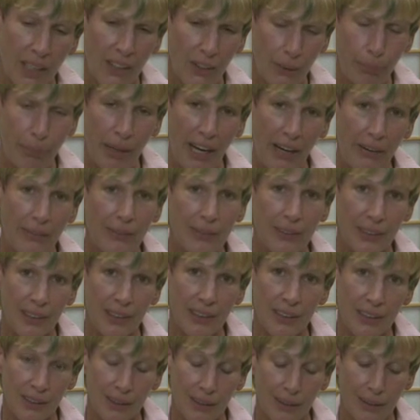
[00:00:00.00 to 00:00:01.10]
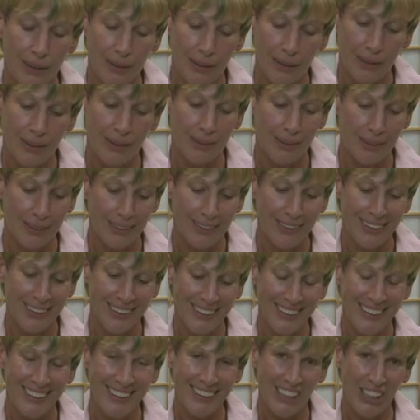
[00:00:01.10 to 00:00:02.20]
You're powerless.
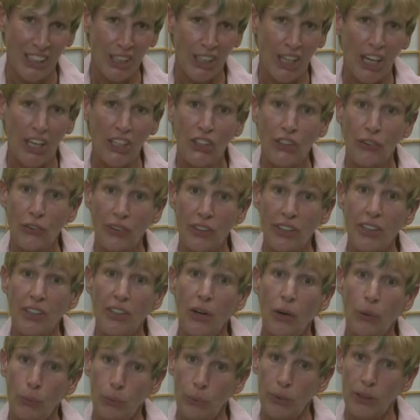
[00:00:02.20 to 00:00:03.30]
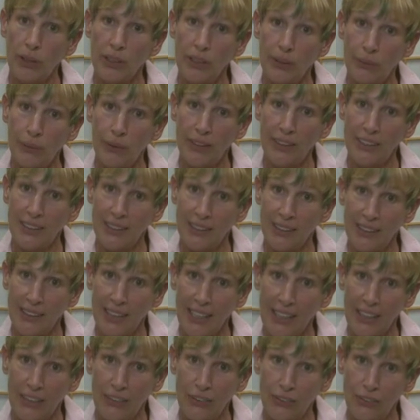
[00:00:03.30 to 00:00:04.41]
And your ego really wants to
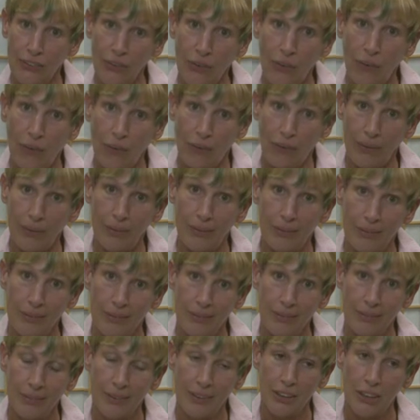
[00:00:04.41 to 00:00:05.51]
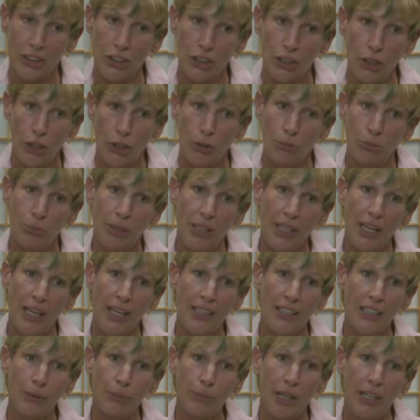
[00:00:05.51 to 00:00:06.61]
take control by
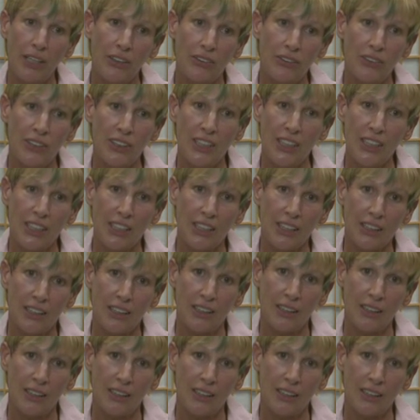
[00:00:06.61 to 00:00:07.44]
hanging by your teeth.